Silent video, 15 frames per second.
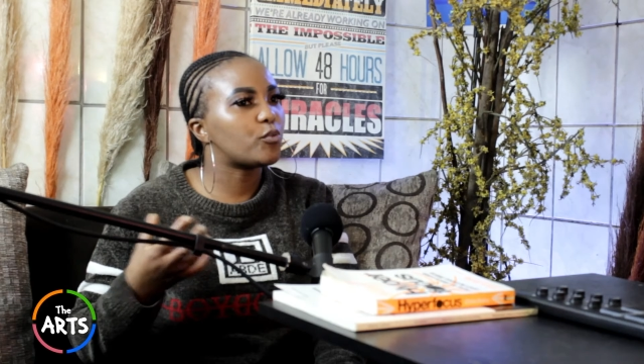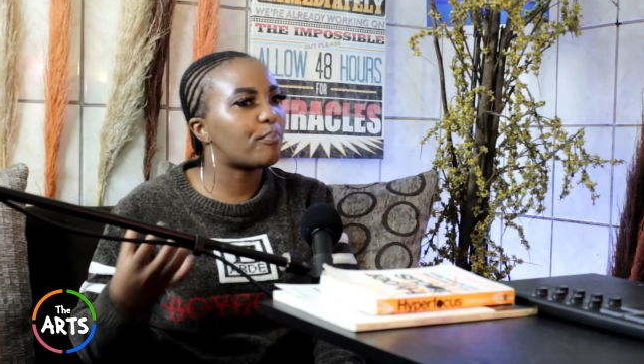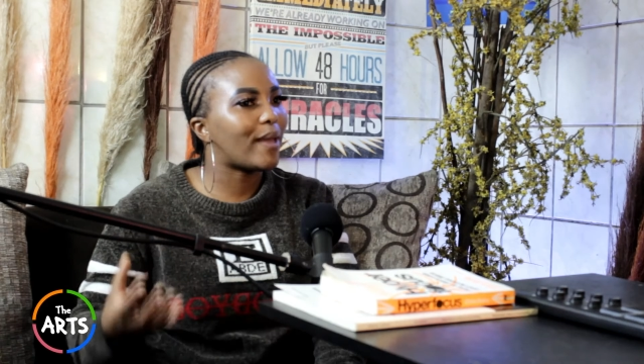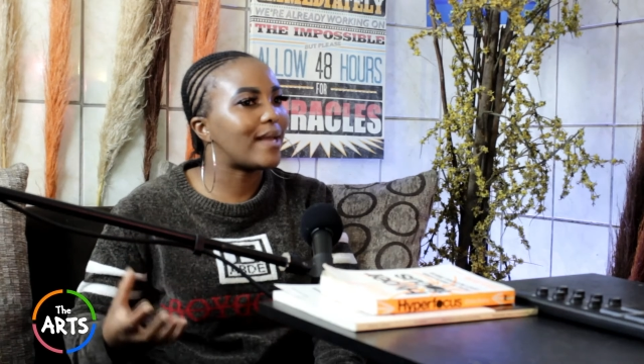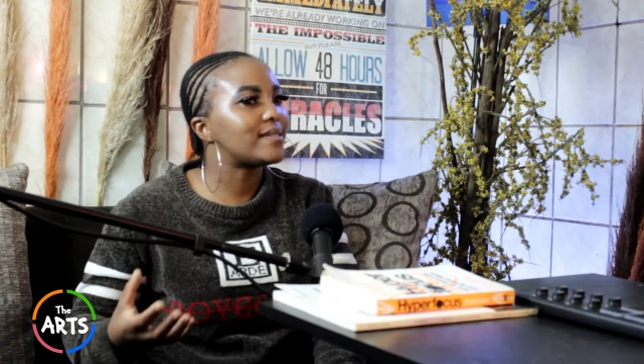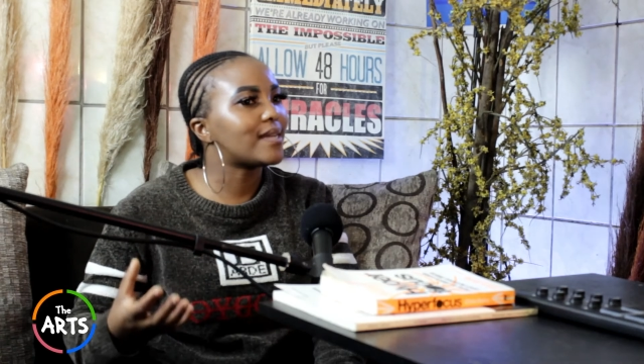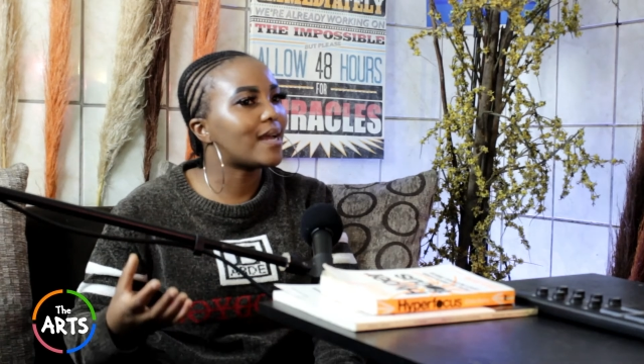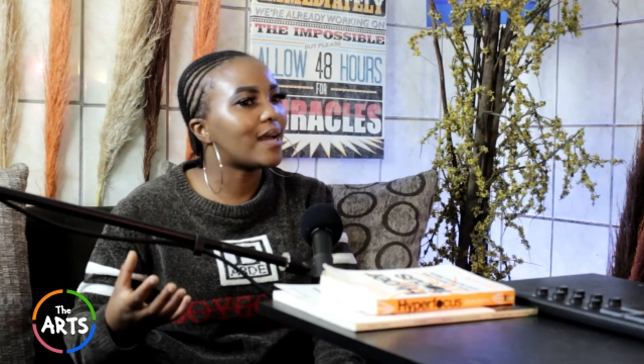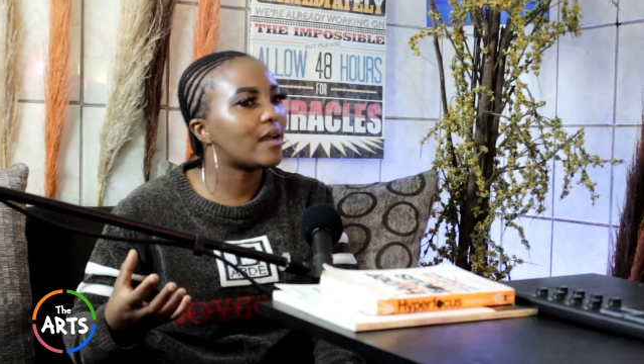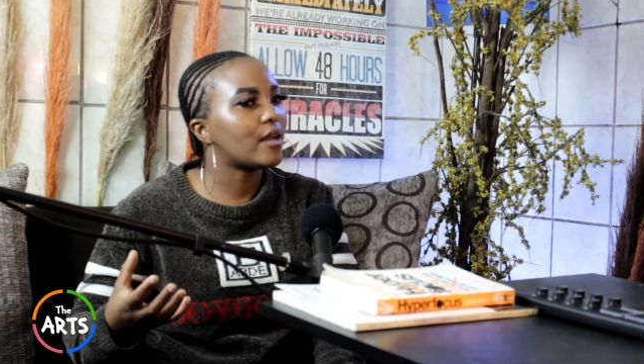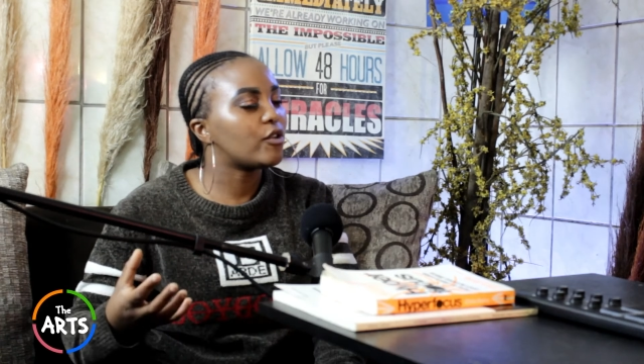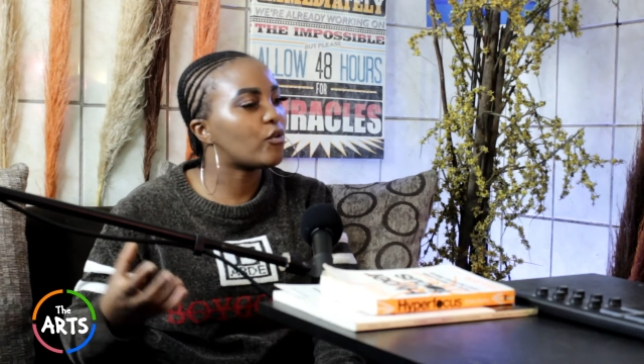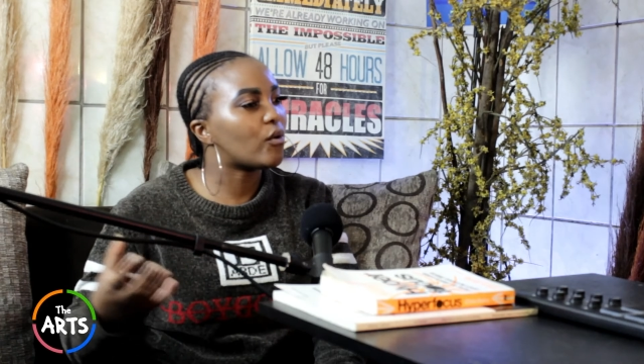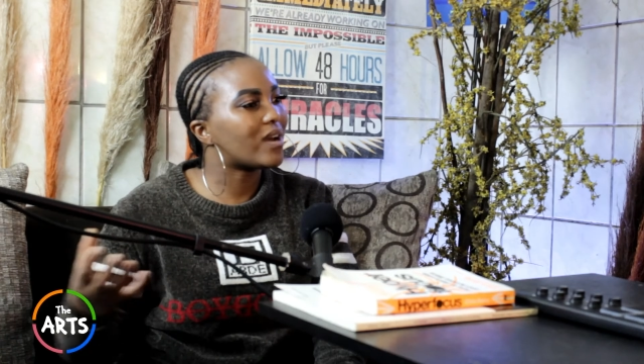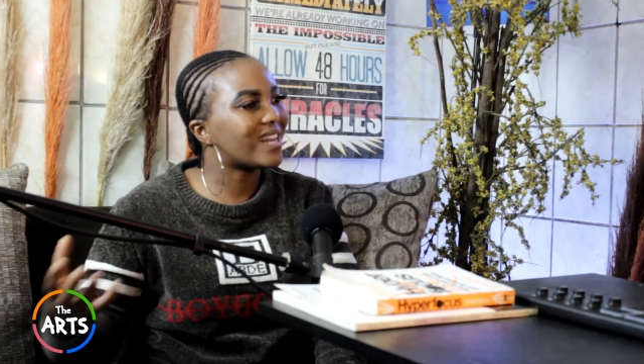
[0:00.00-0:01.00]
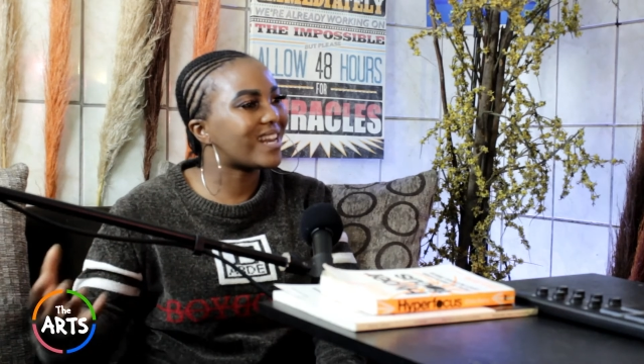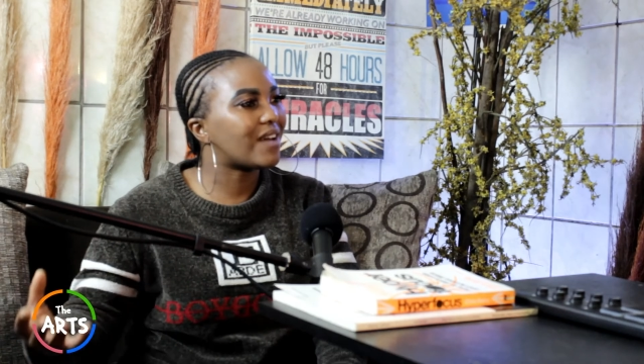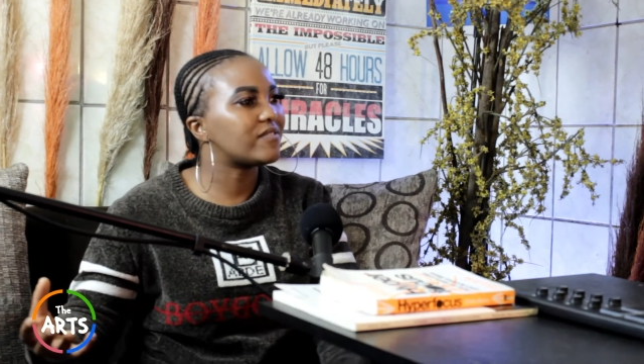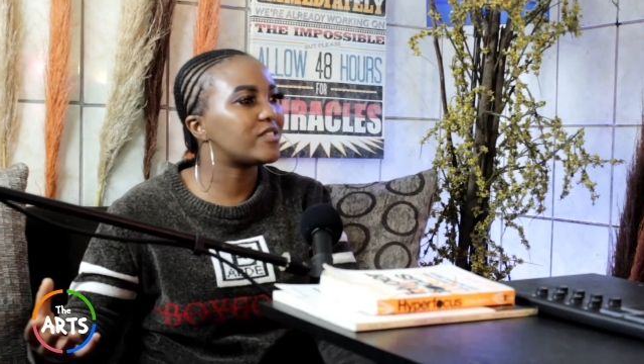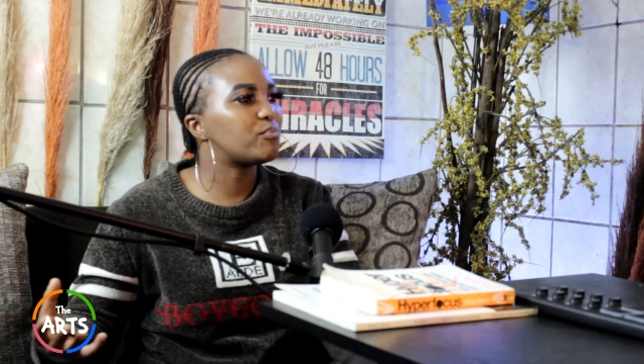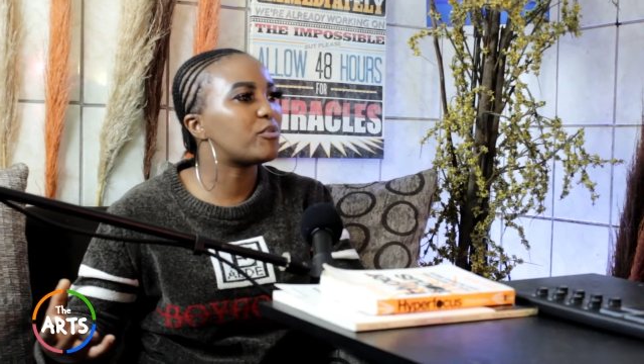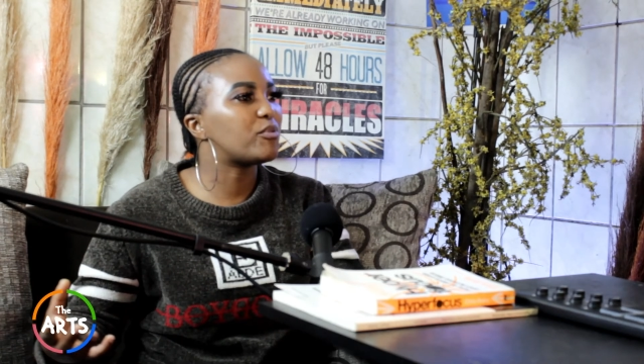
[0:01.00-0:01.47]
better your
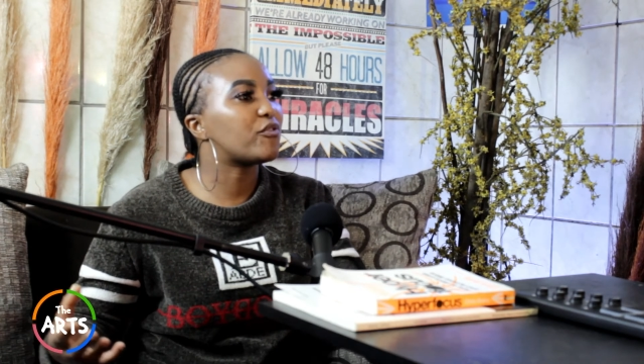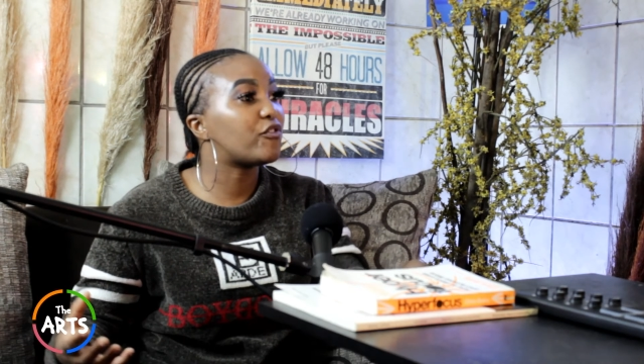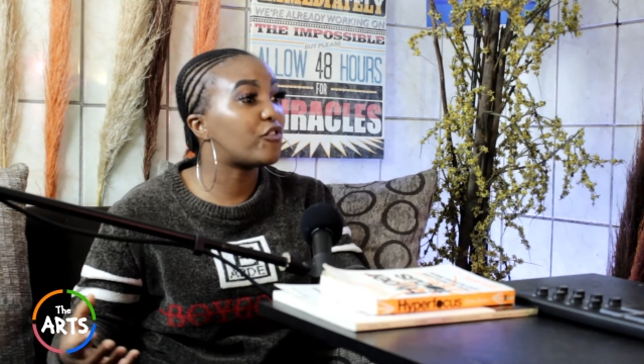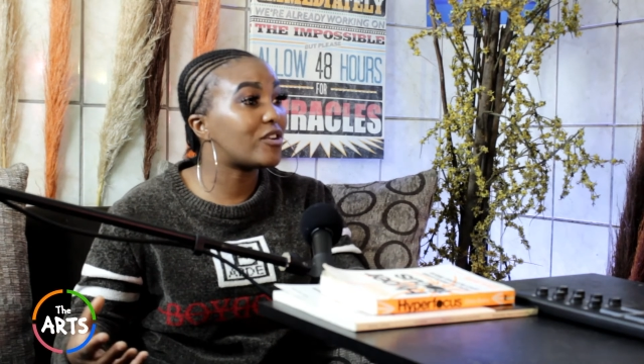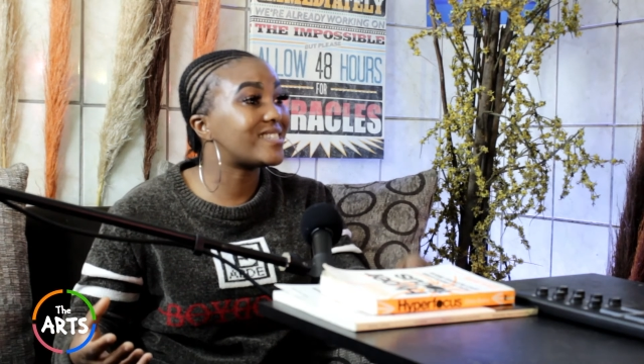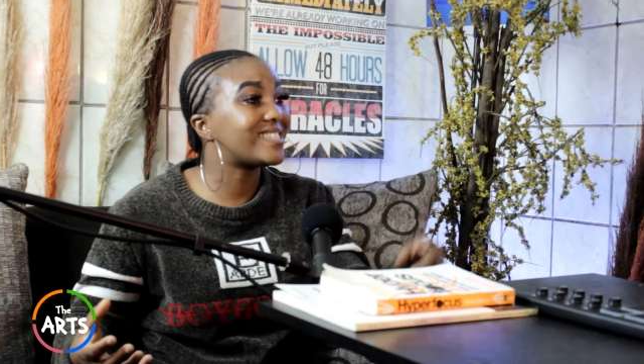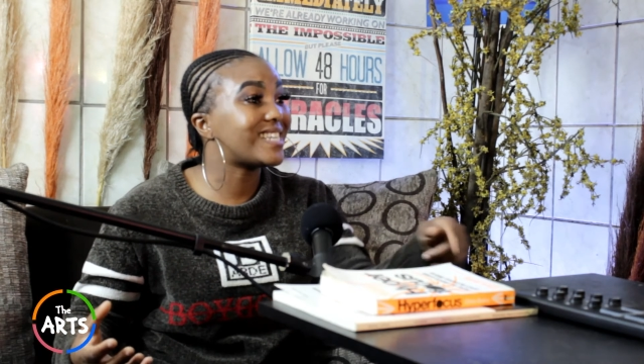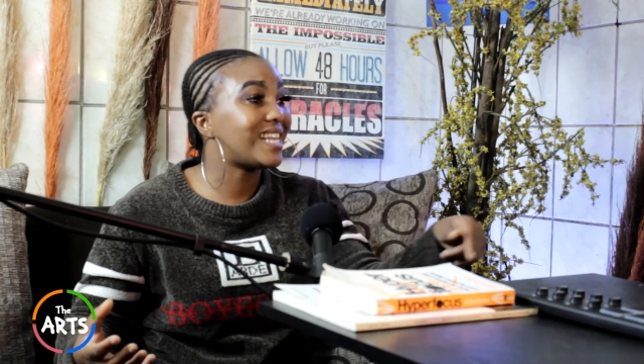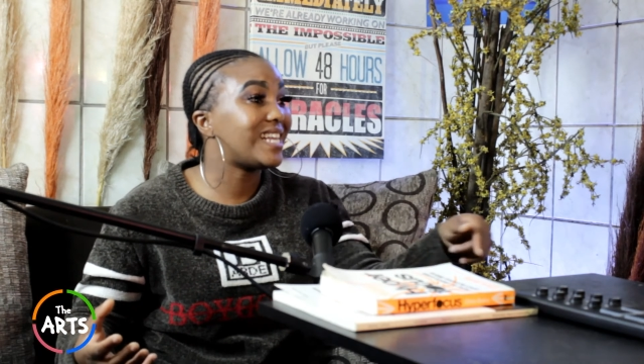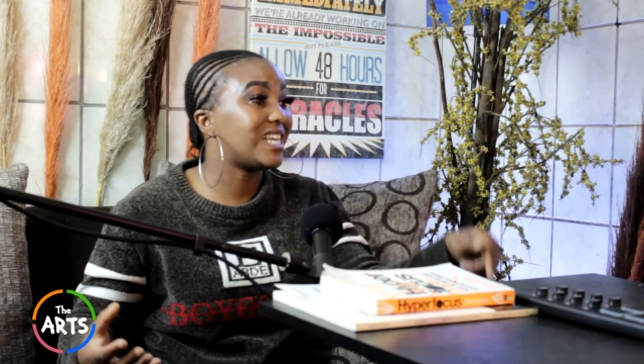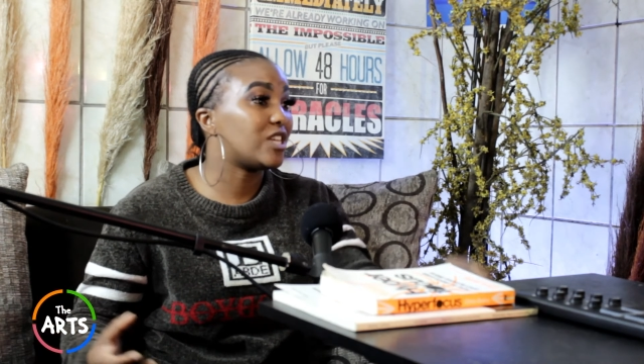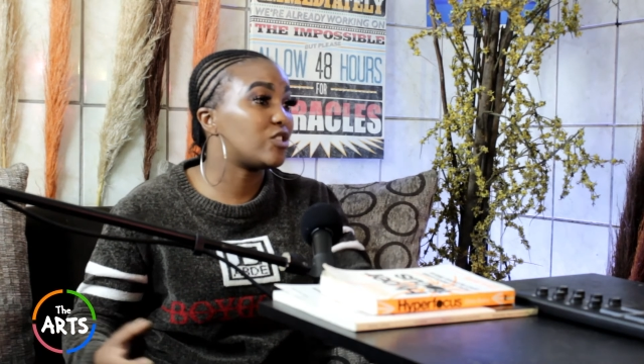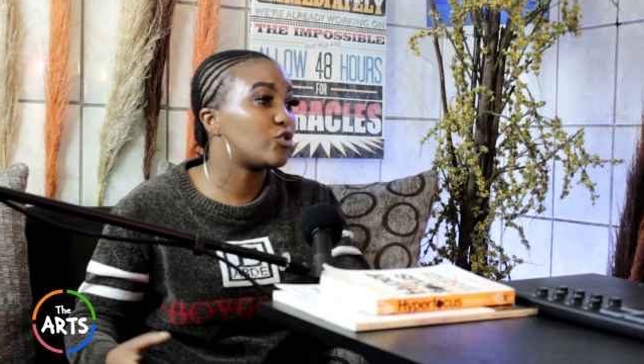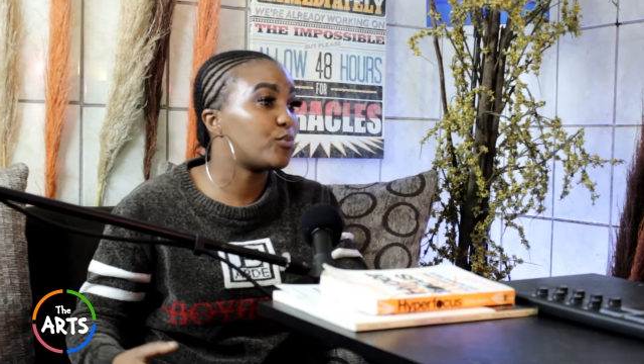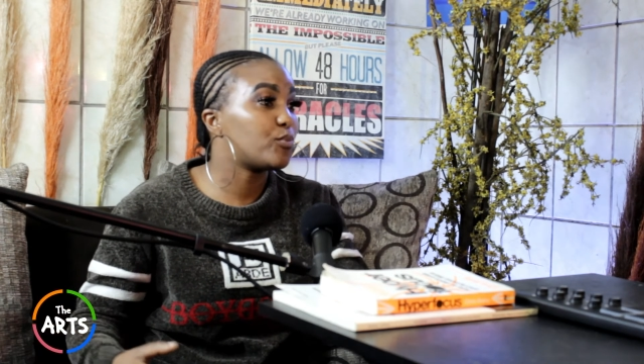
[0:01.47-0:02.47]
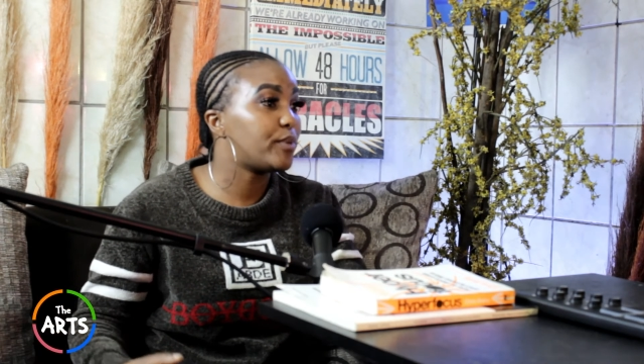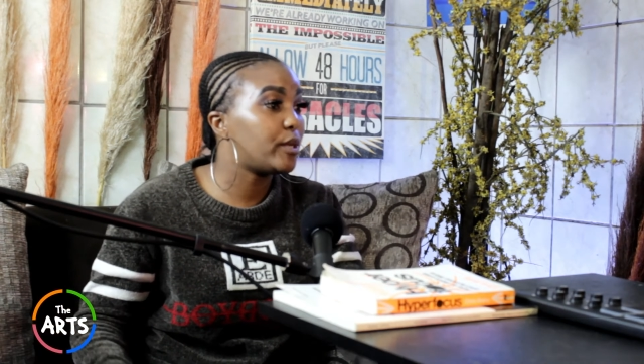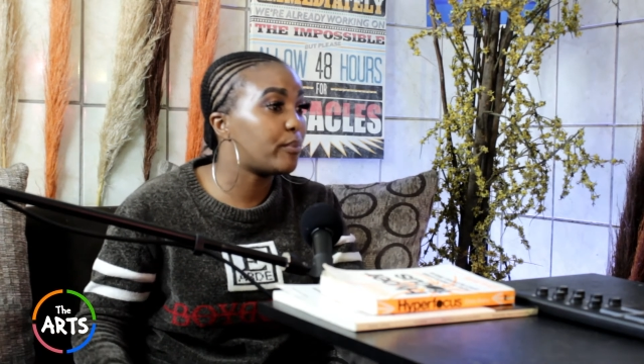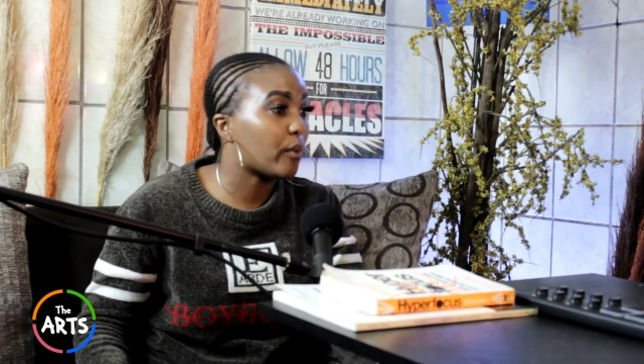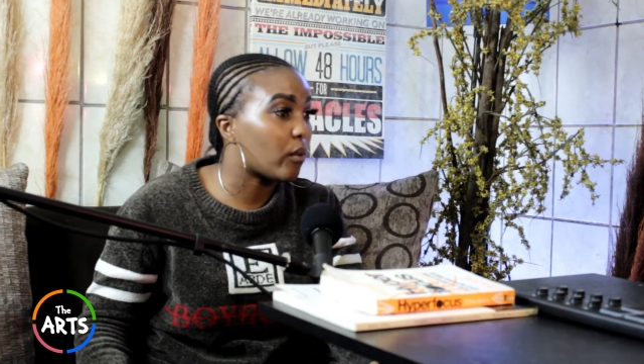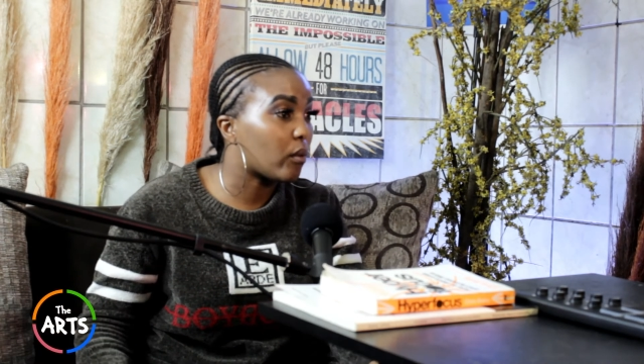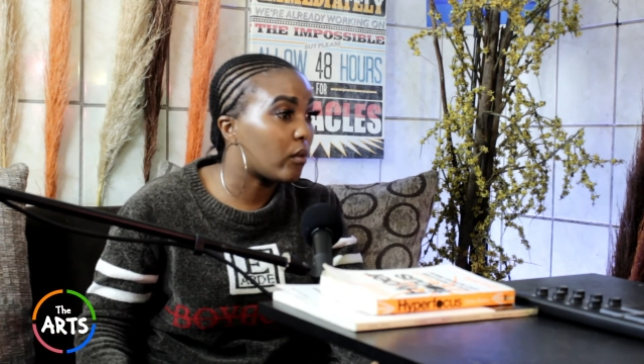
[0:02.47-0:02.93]
craft before selling it to
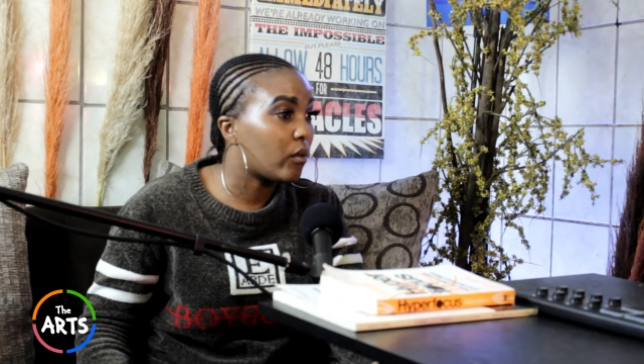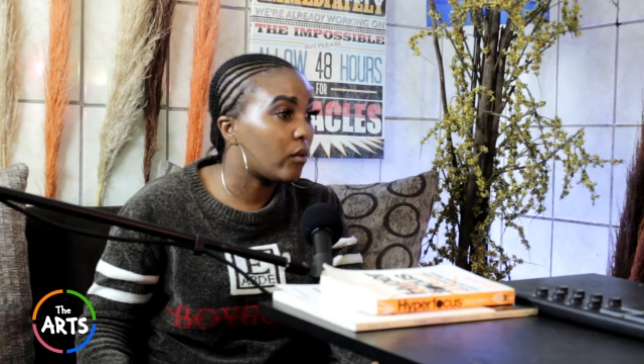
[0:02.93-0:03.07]
people.